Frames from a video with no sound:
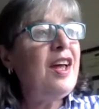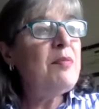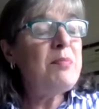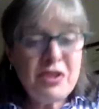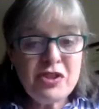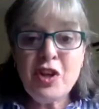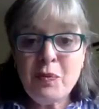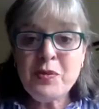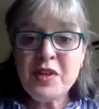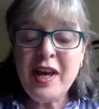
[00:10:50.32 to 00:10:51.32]
But
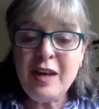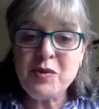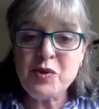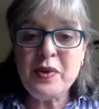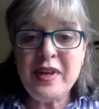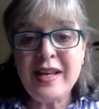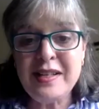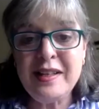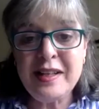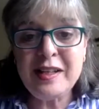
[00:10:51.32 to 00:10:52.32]
sometimes we get a
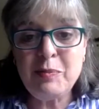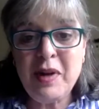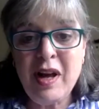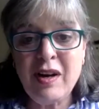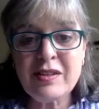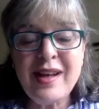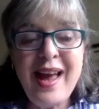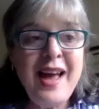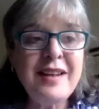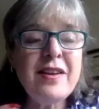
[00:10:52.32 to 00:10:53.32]
little blocked,
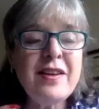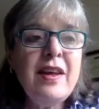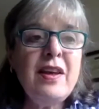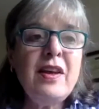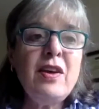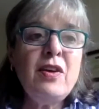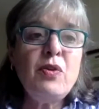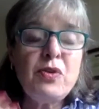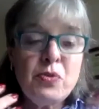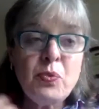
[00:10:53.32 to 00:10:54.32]
and
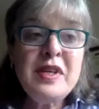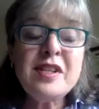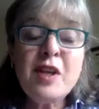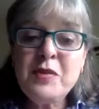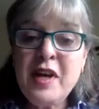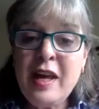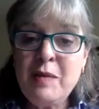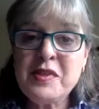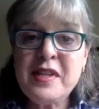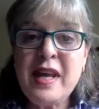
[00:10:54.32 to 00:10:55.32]
we
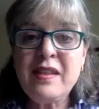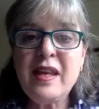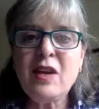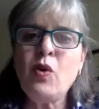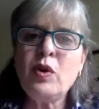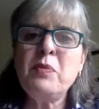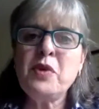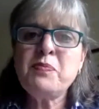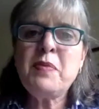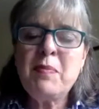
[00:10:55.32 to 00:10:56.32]
sometimes then think, oh, it
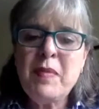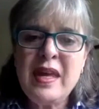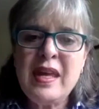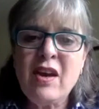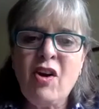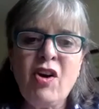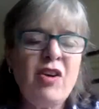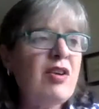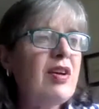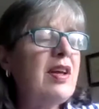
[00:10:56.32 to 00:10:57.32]
must be me,
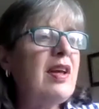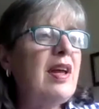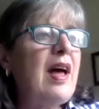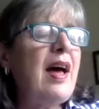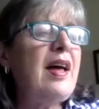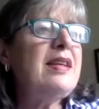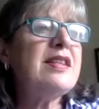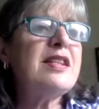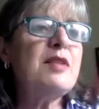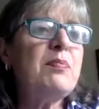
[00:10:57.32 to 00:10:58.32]
or is
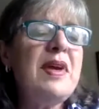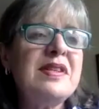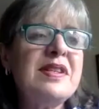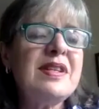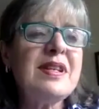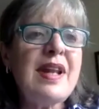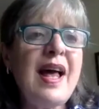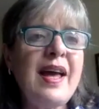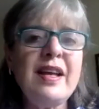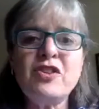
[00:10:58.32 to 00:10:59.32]
it the
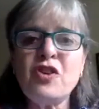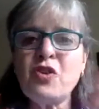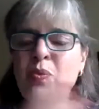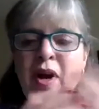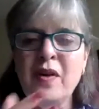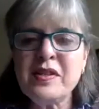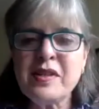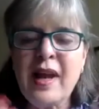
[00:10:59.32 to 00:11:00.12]
client, or where is it?